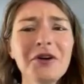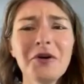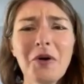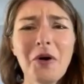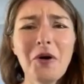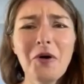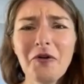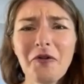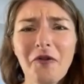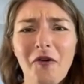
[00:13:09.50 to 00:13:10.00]

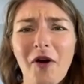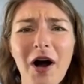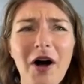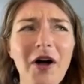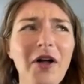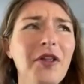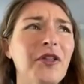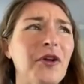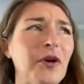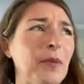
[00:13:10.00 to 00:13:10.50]

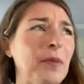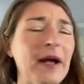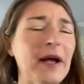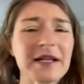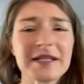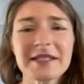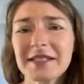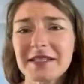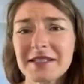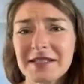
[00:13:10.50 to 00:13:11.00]
overall, their
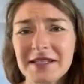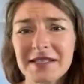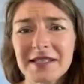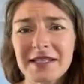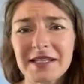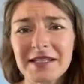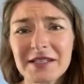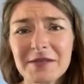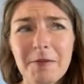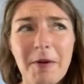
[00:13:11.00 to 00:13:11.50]
pest and
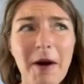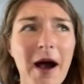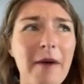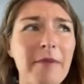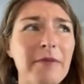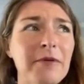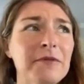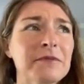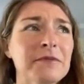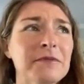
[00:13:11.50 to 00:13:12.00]
disease
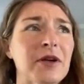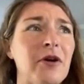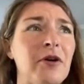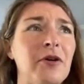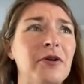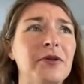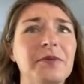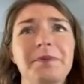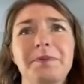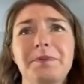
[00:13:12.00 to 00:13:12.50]
problems
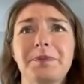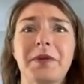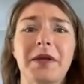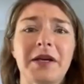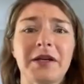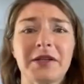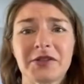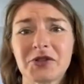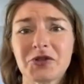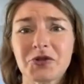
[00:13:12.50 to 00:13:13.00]
aren't
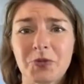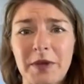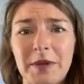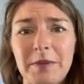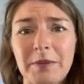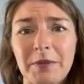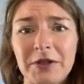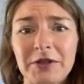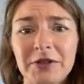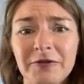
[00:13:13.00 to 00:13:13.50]

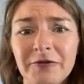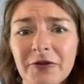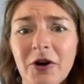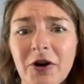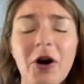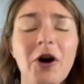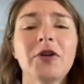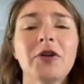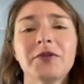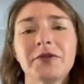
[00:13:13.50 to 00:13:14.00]
extremely
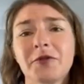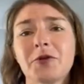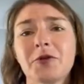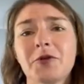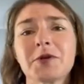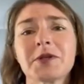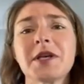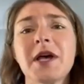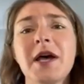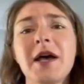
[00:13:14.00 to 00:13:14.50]
difficult. And of
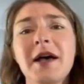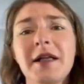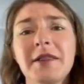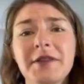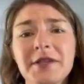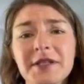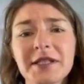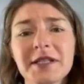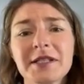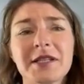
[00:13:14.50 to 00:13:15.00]
course,
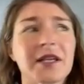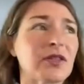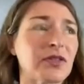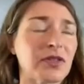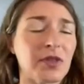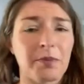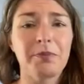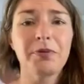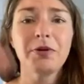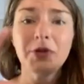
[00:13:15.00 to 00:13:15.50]
this is like
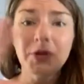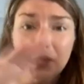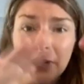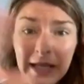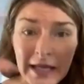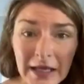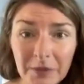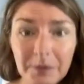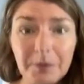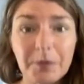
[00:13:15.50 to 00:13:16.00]
the
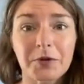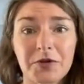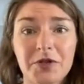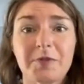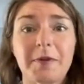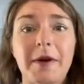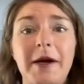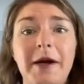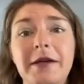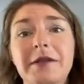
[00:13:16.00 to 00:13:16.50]
plant
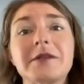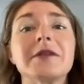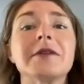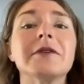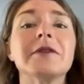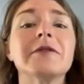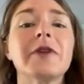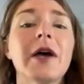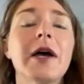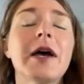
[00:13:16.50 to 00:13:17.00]

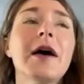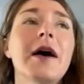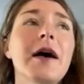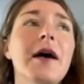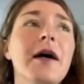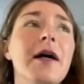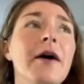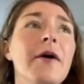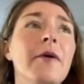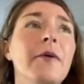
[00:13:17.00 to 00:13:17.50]
perspective.
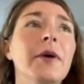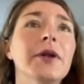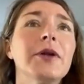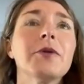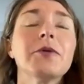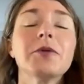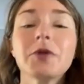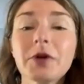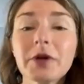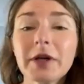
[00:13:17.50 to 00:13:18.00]
When
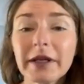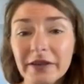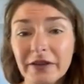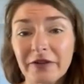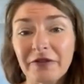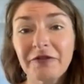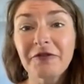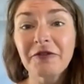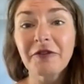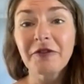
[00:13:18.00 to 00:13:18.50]
you look at the
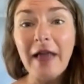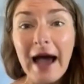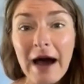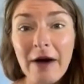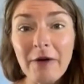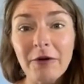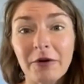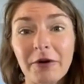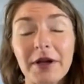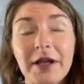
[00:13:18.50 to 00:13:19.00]

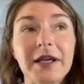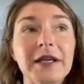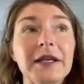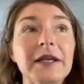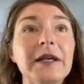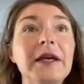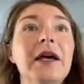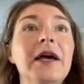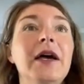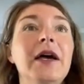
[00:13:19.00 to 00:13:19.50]
flowering,